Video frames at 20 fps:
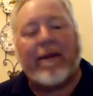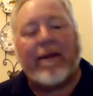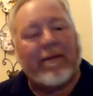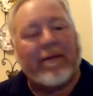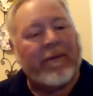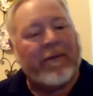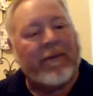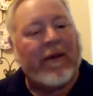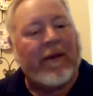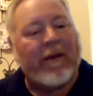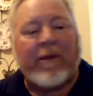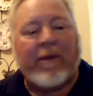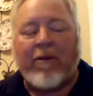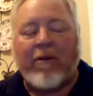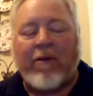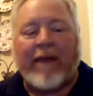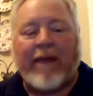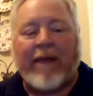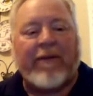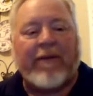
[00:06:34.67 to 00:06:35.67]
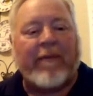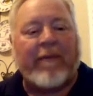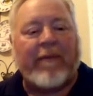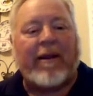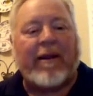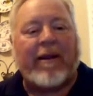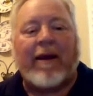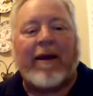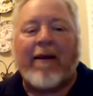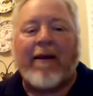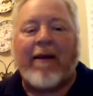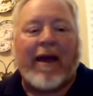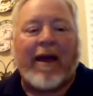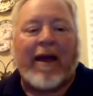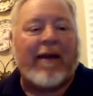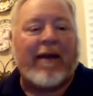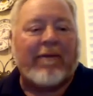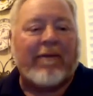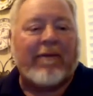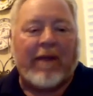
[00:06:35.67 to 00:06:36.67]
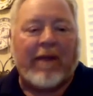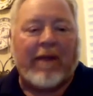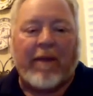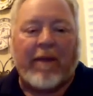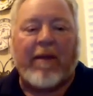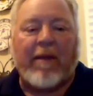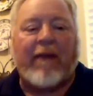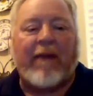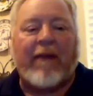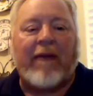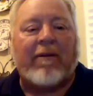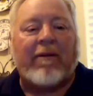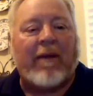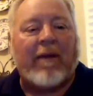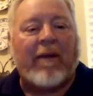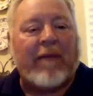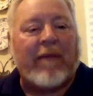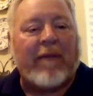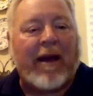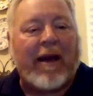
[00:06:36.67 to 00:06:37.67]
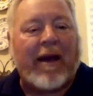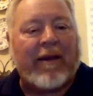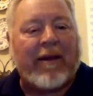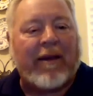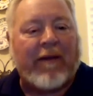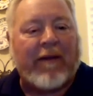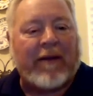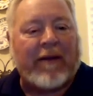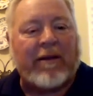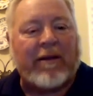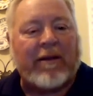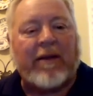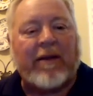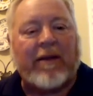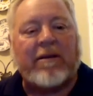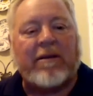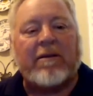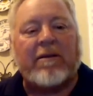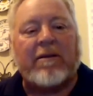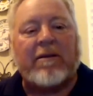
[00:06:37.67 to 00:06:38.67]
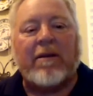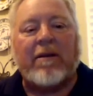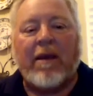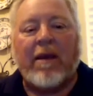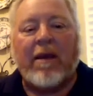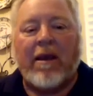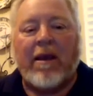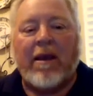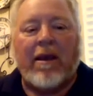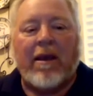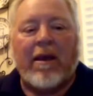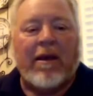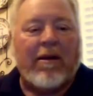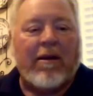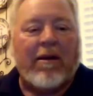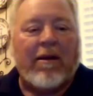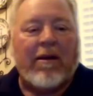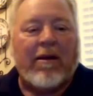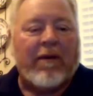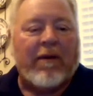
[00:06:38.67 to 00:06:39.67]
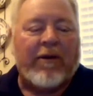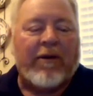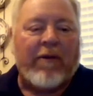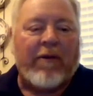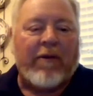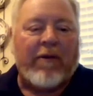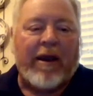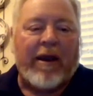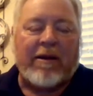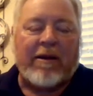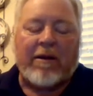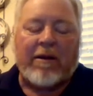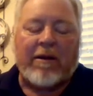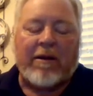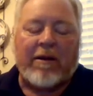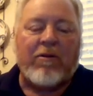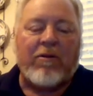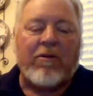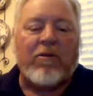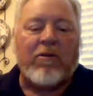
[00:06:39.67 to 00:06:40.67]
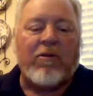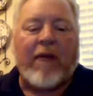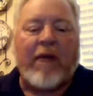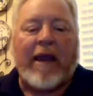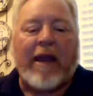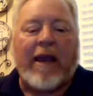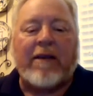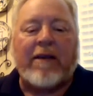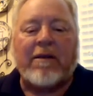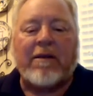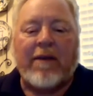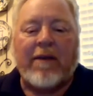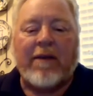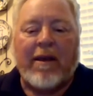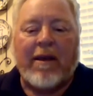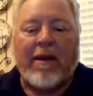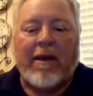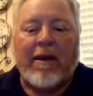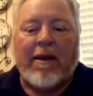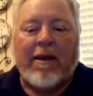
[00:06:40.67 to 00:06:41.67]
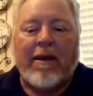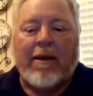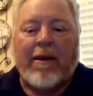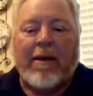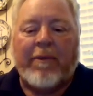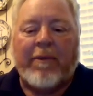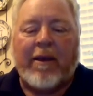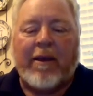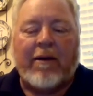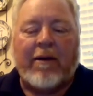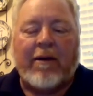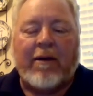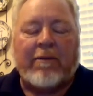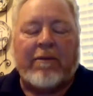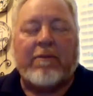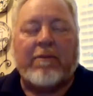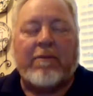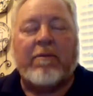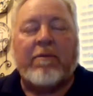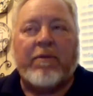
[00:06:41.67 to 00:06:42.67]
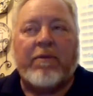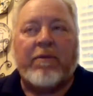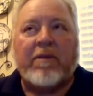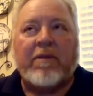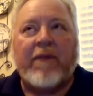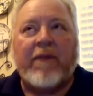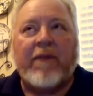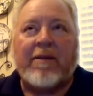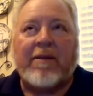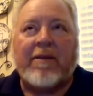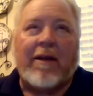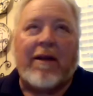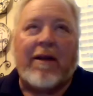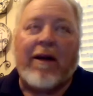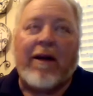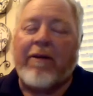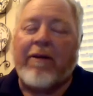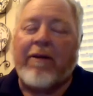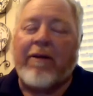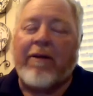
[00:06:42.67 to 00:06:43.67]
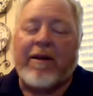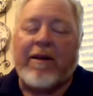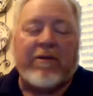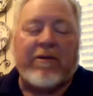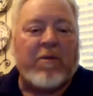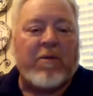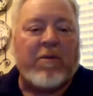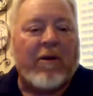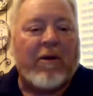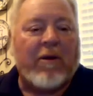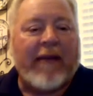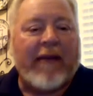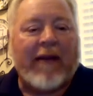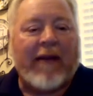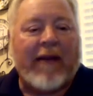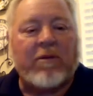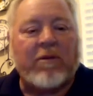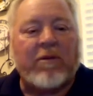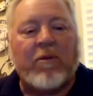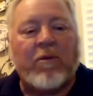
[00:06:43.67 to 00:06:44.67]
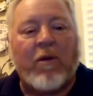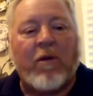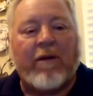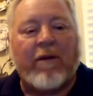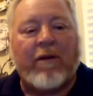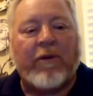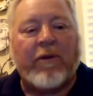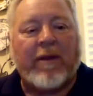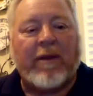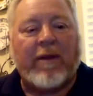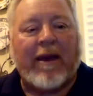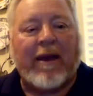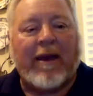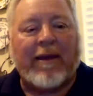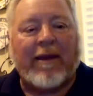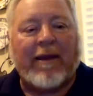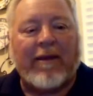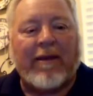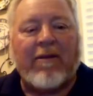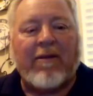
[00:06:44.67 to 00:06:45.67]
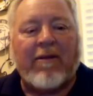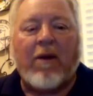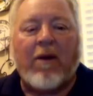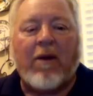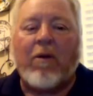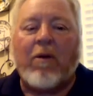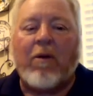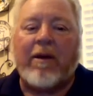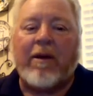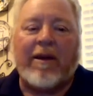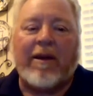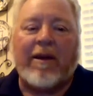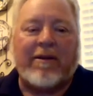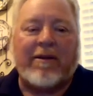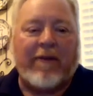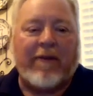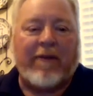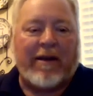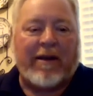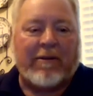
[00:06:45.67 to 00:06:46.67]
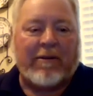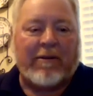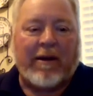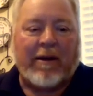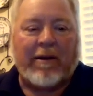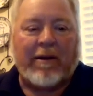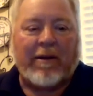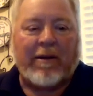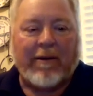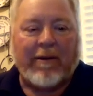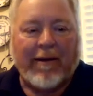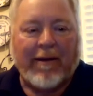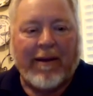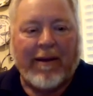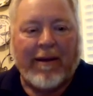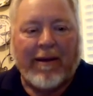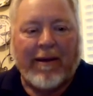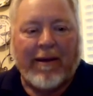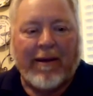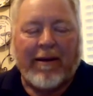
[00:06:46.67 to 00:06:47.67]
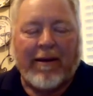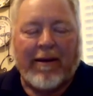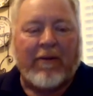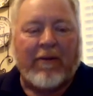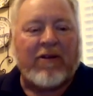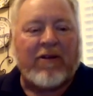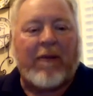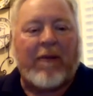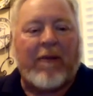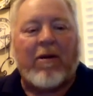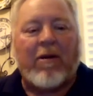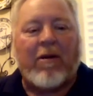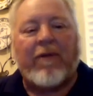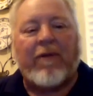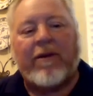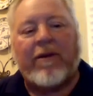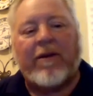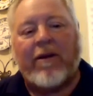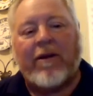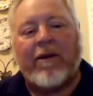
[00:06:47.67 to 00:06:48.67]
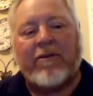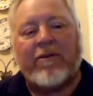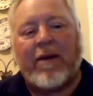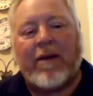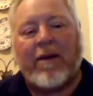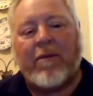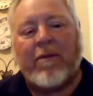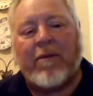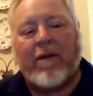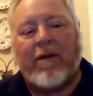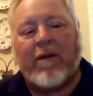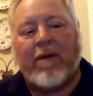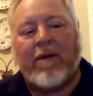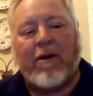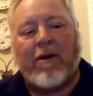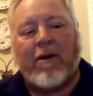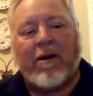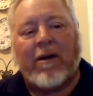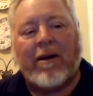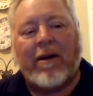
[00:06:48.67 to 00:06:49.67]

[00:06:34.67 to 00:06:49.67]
You know, it'd be great for them to get a letter, hey, alumni to alumni, congratulations. You know, if a local Grange, you know, let's face it, a lot of Grange are in small towns. It was a wonderful thing. You know all the kids graduating. You know, drop them off a note, drop them off a card.